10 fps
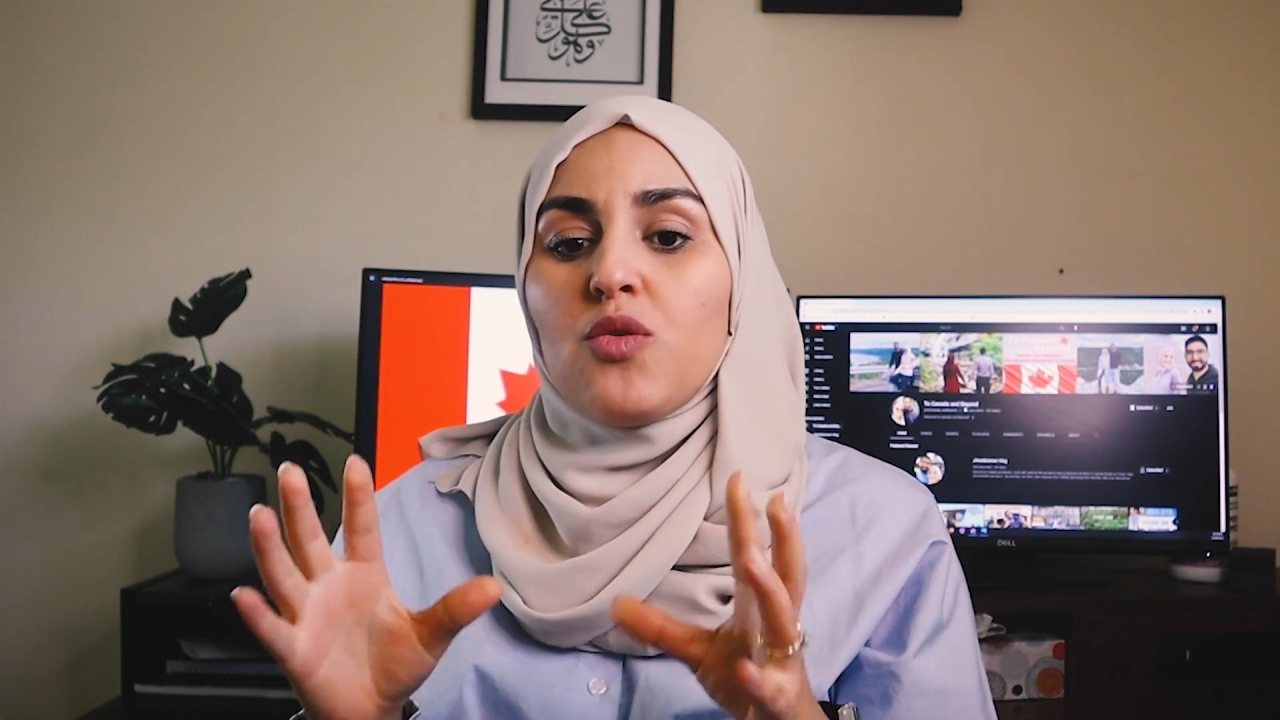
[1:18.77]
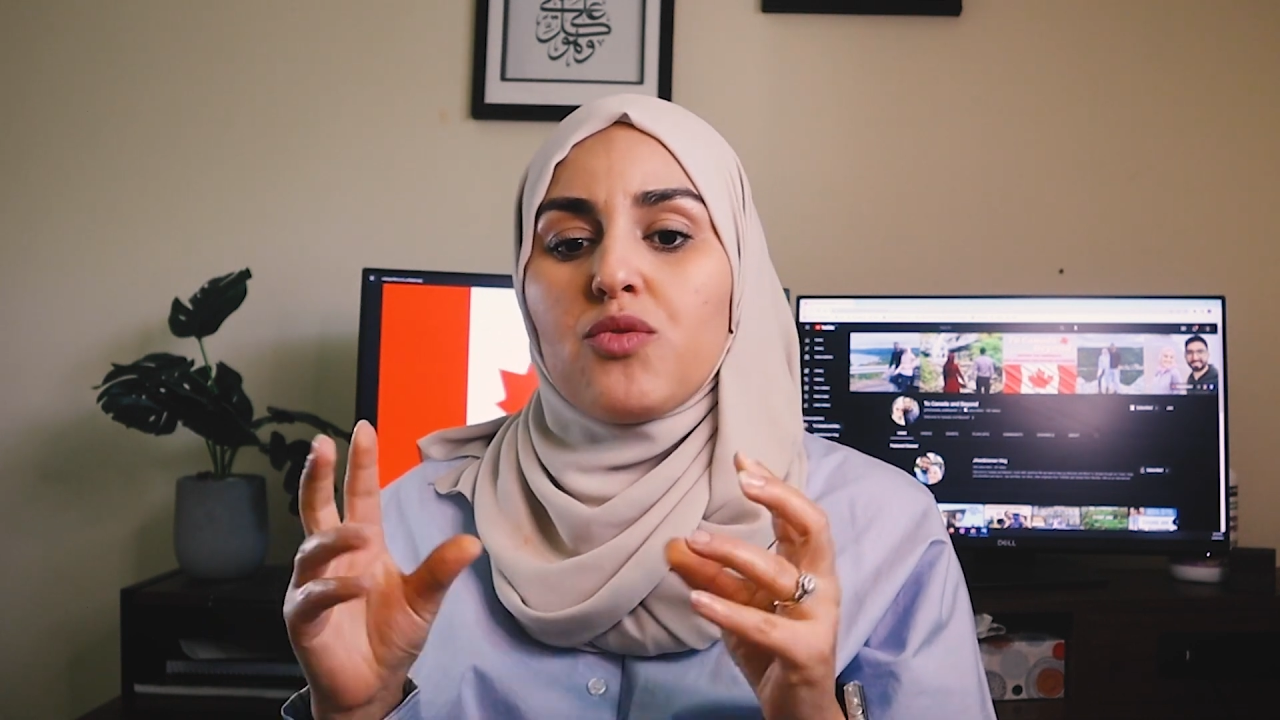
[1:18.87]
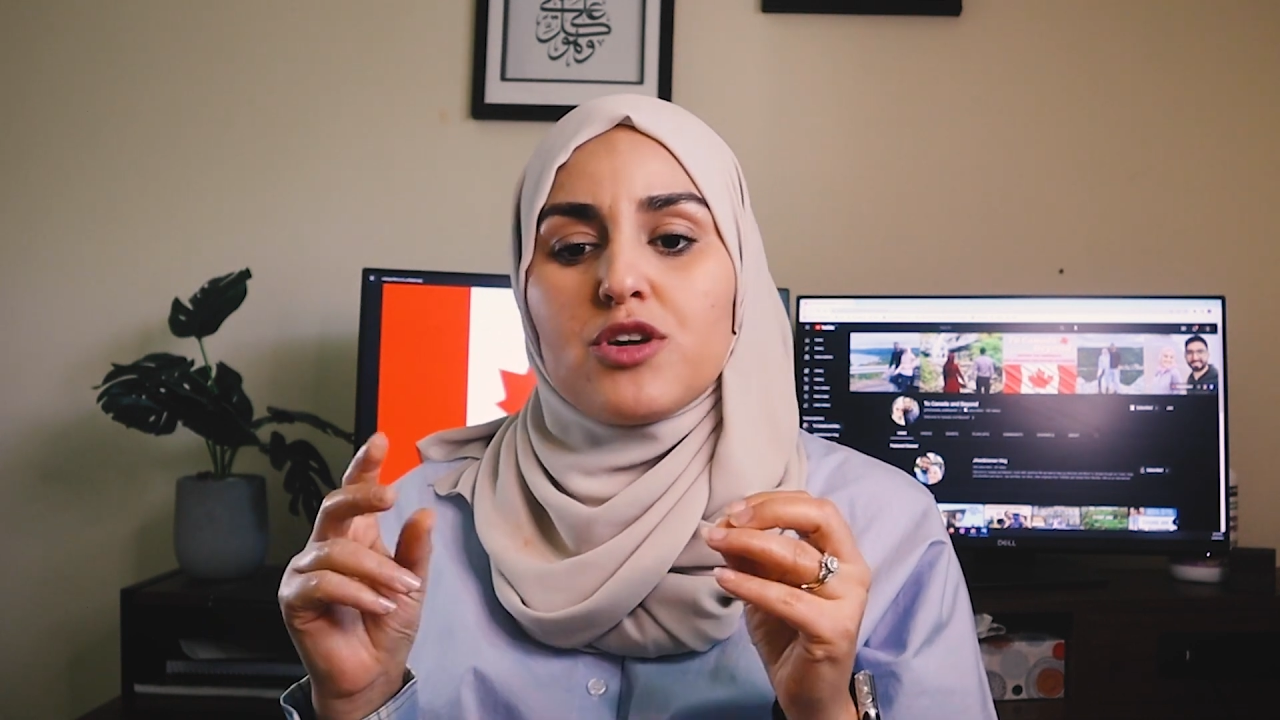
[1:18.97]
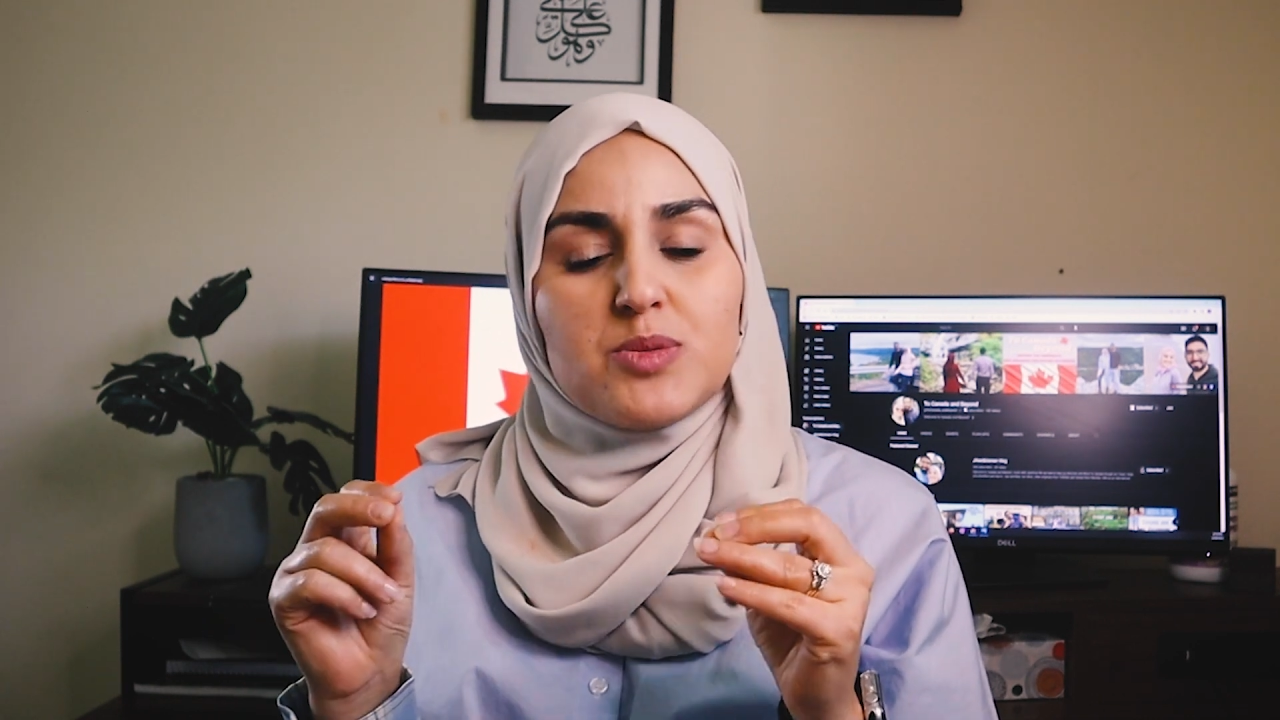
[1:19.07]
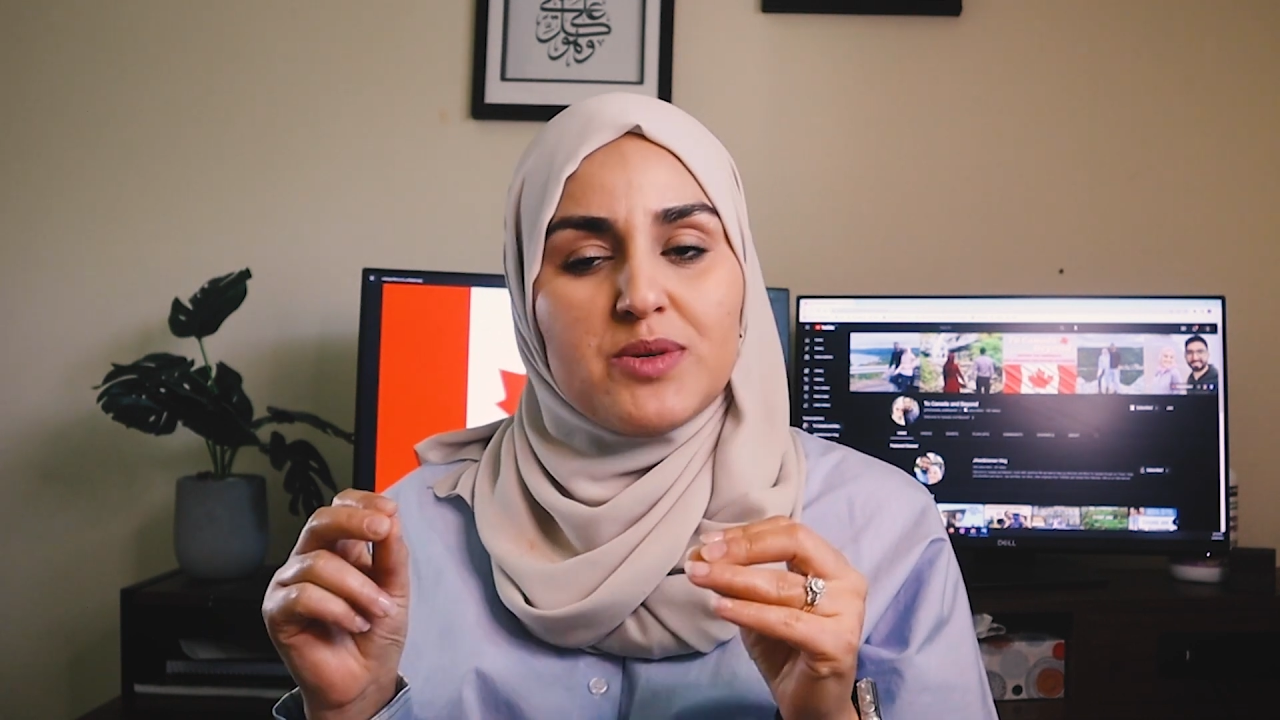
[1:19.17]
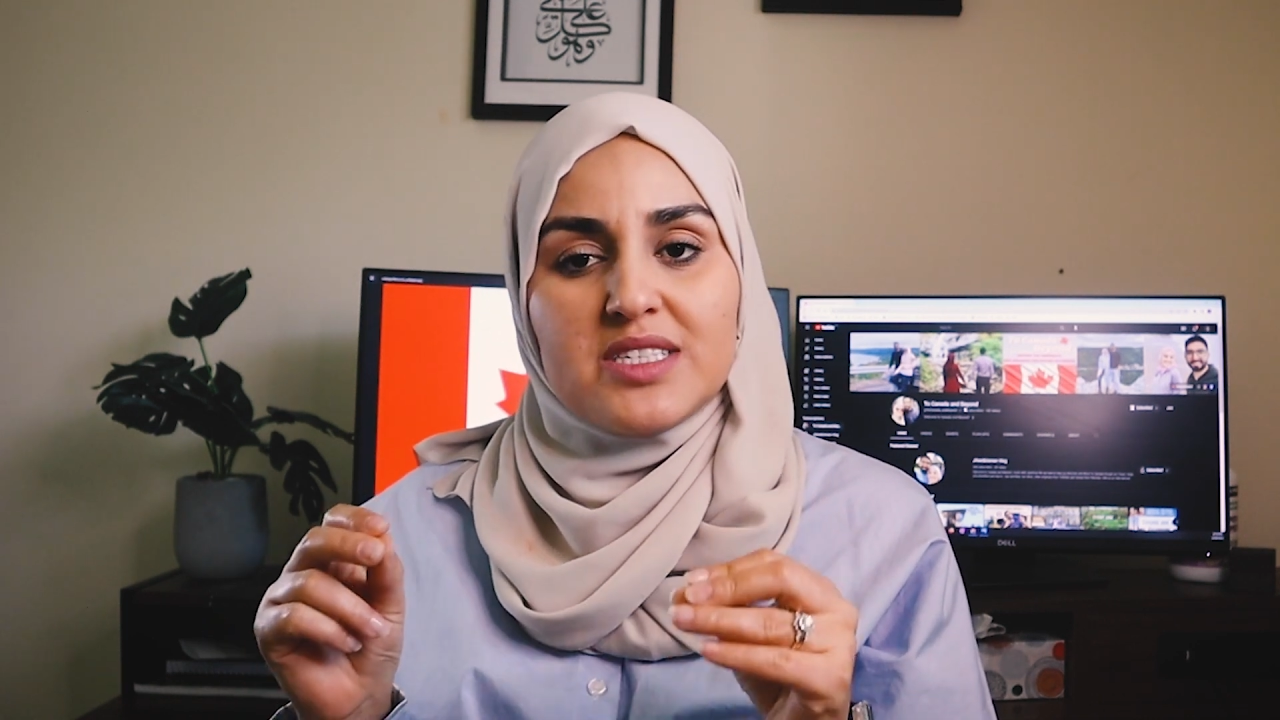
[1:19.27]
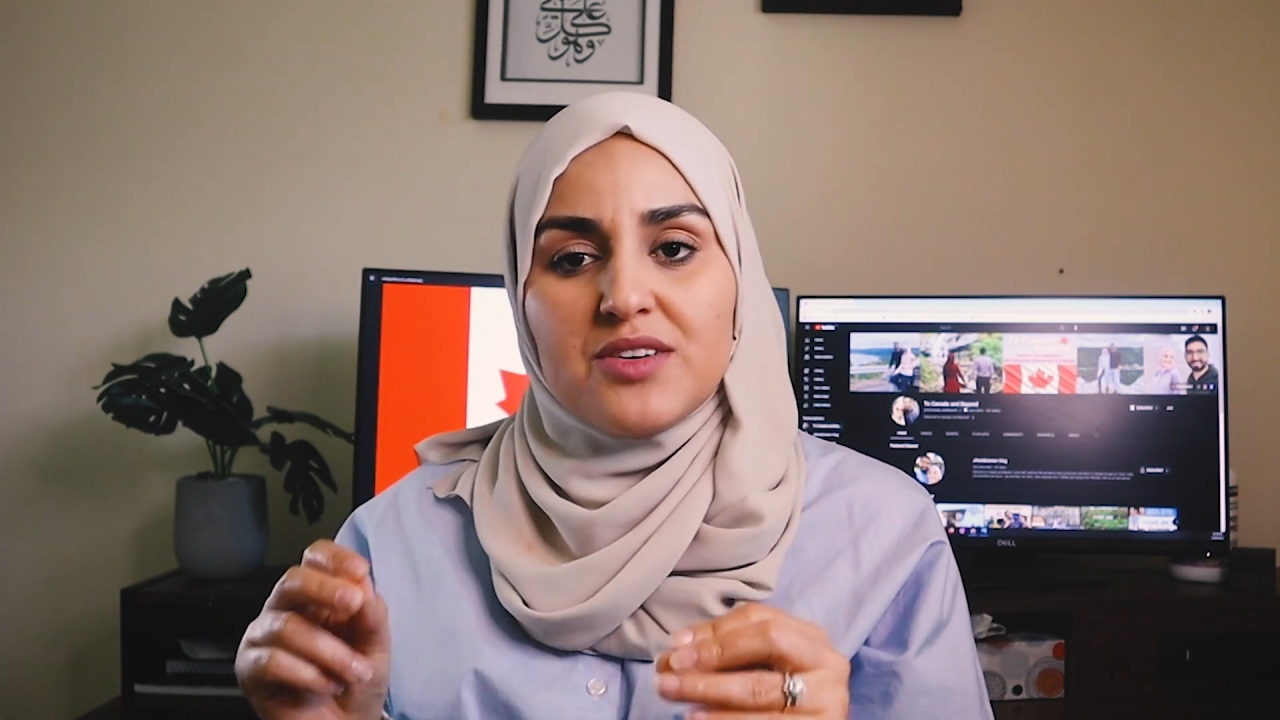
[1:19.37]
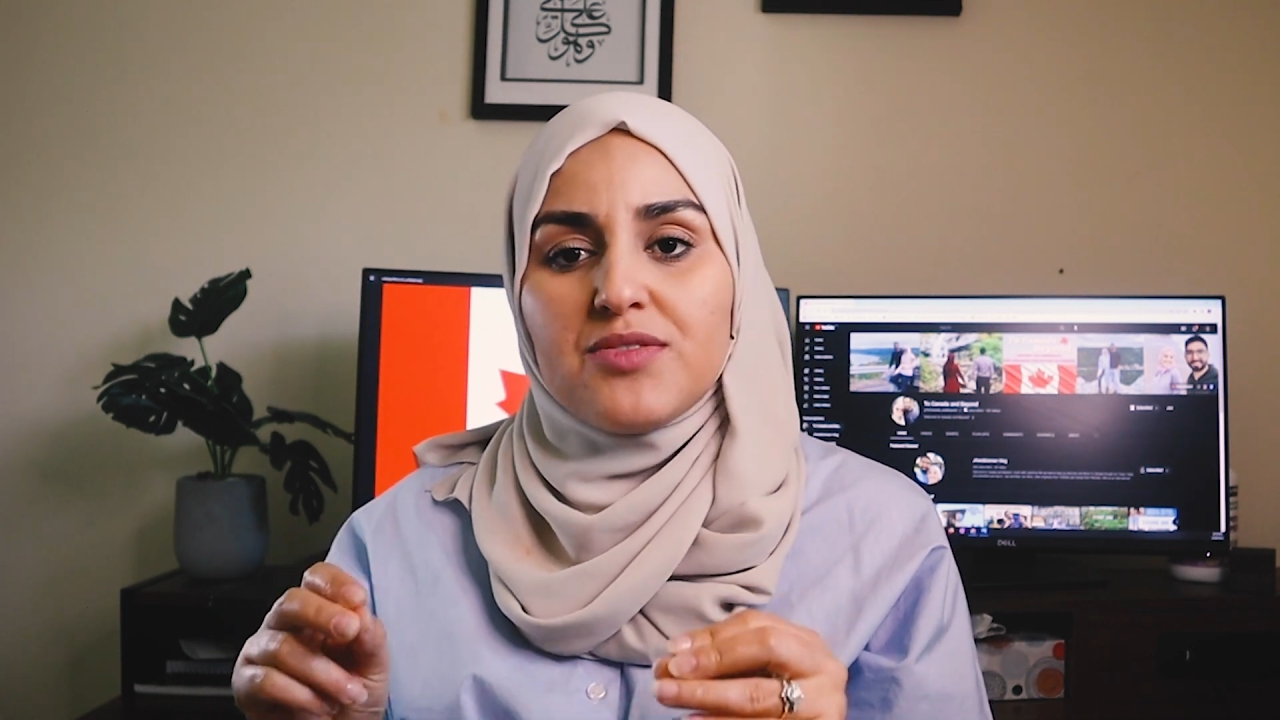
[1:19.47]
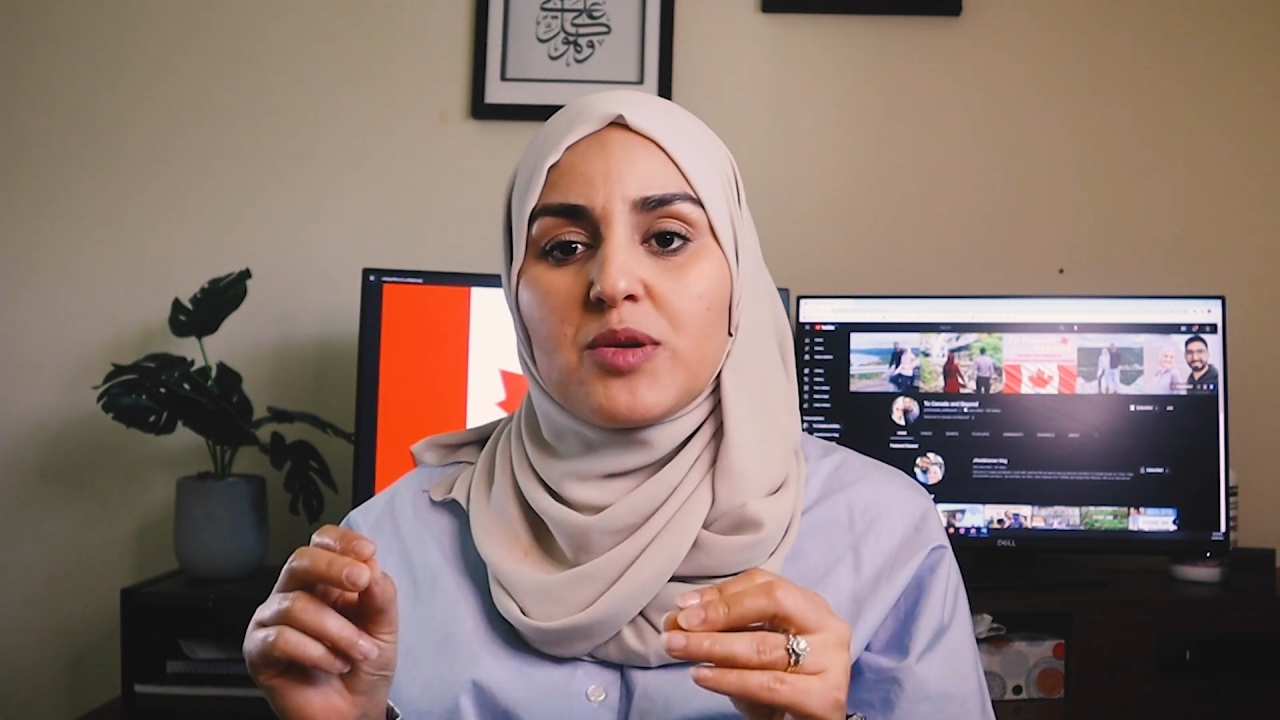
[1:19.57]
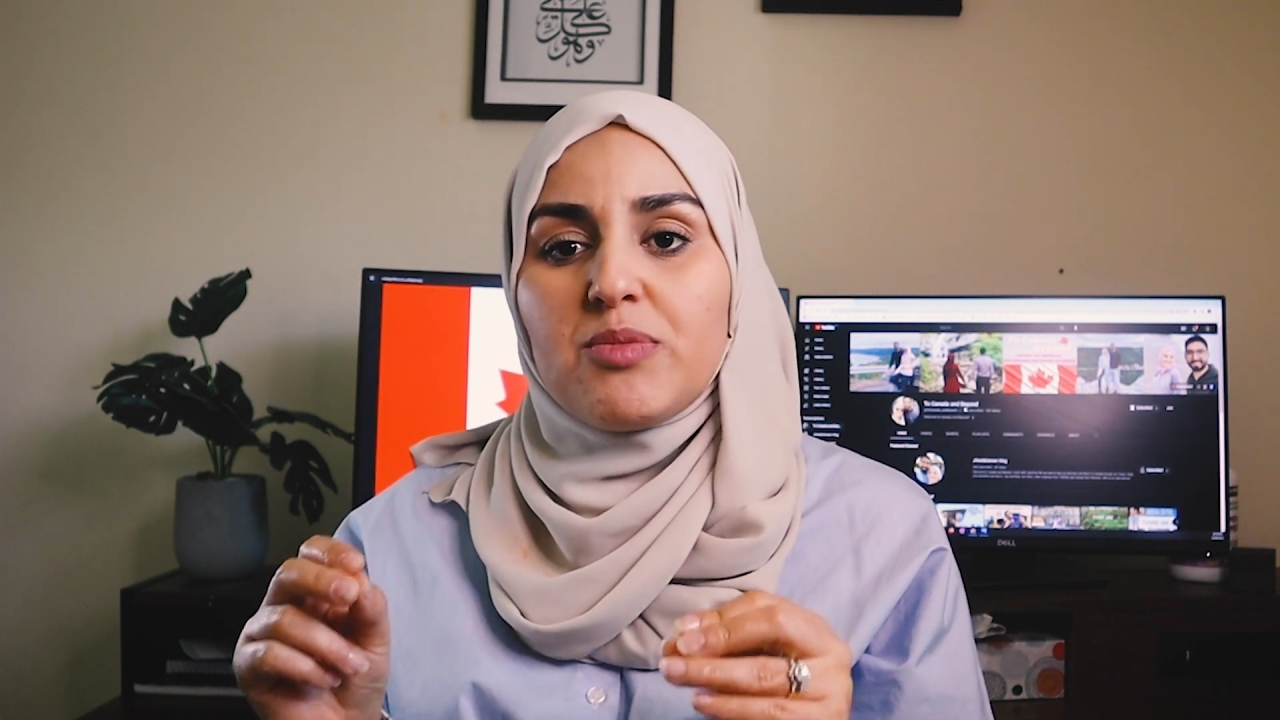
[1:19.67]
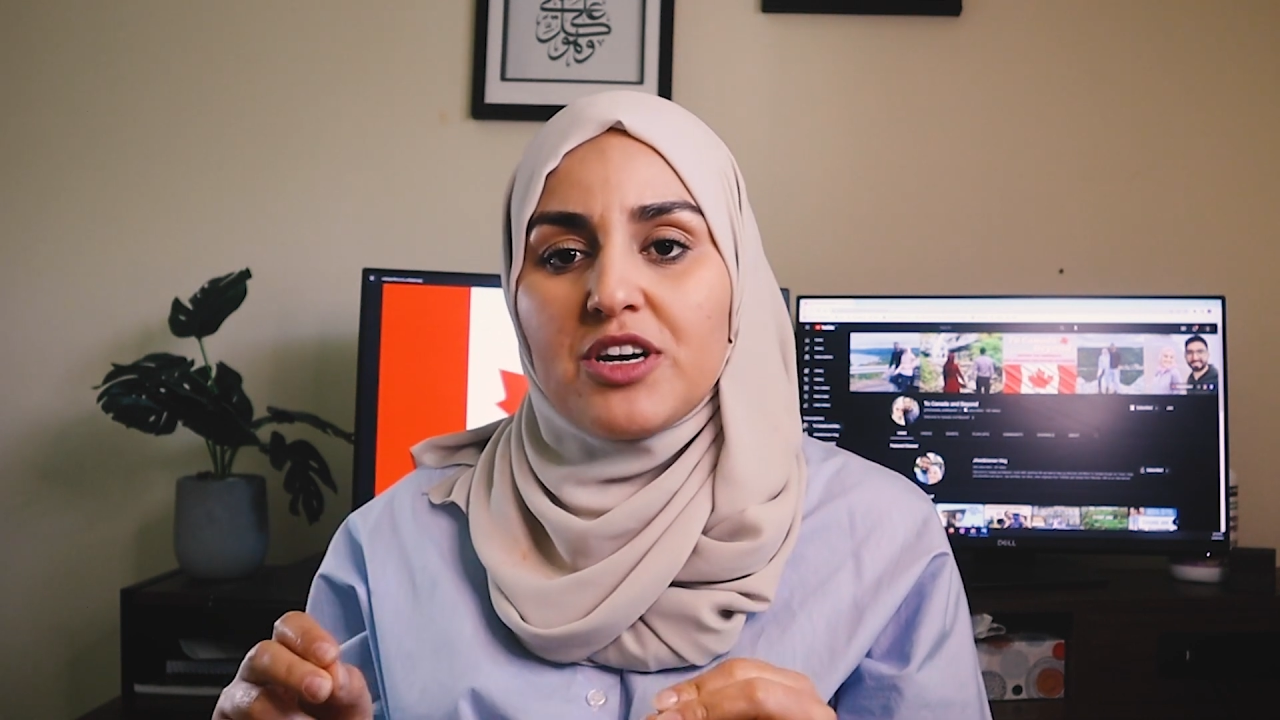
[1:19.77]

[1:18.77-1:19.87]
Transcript: for a specific